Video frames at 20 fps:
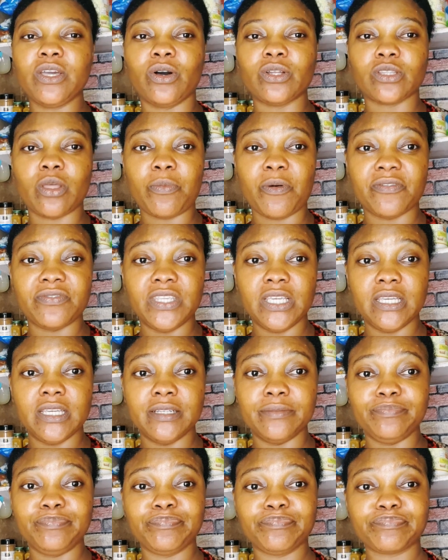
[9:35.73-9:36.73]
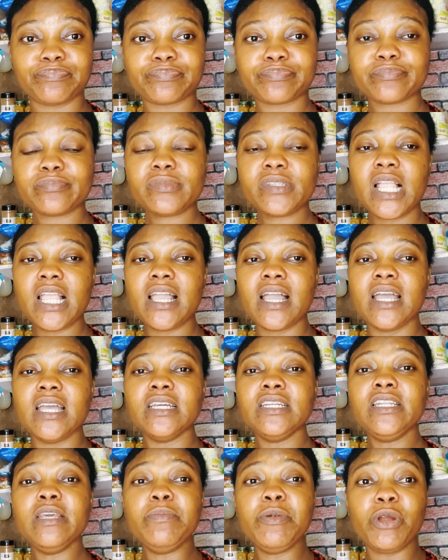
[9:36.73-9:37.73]
on top of the
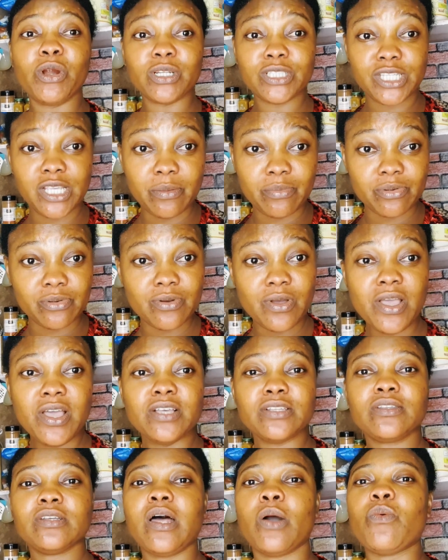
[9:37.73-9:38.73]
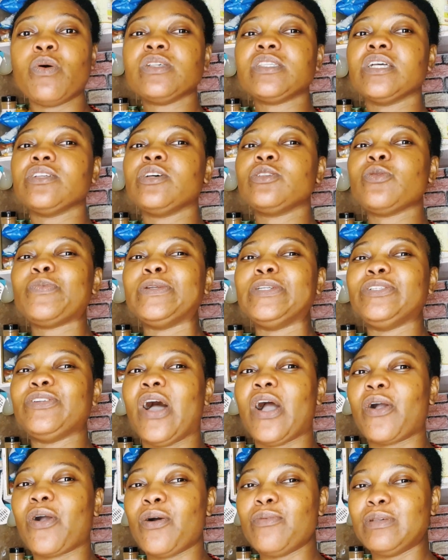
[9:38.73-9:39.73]
the mirror table, so that once I just open the
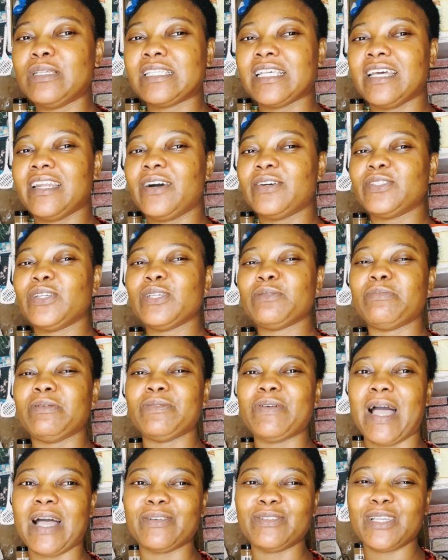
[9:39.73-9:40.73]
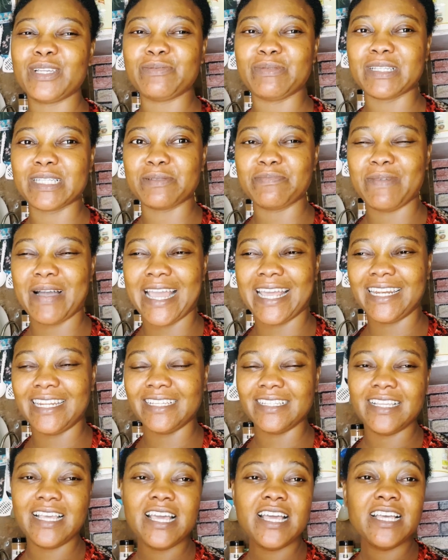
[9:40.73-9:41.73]
door and come inside, I'll just be I'll just be
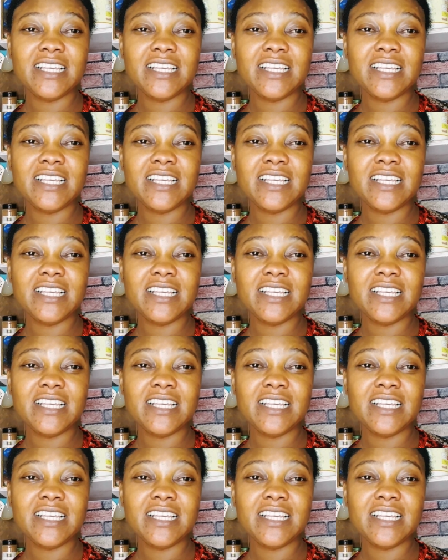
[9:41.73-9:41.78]
smiling.